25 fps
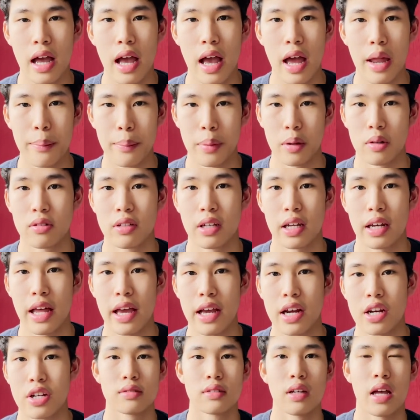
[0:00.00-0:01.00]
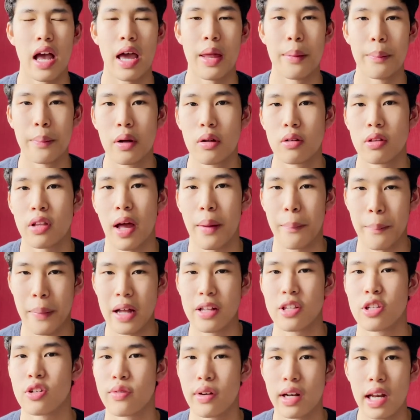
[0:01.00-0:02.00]
and build connection and build like
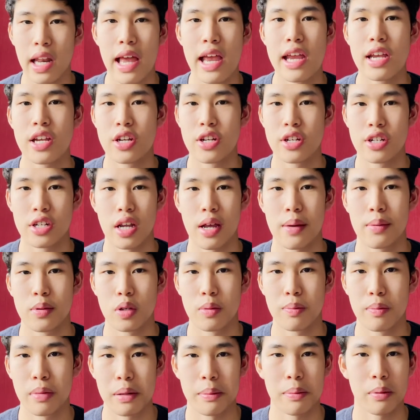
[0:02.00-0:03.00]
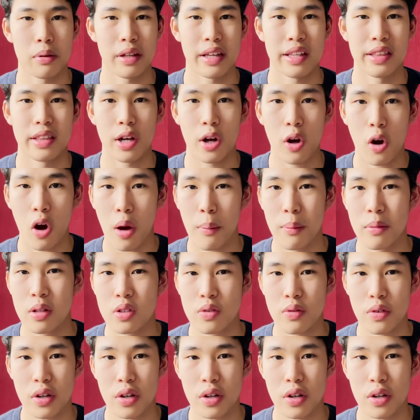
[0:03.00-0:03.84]
better relationships with people in the comments,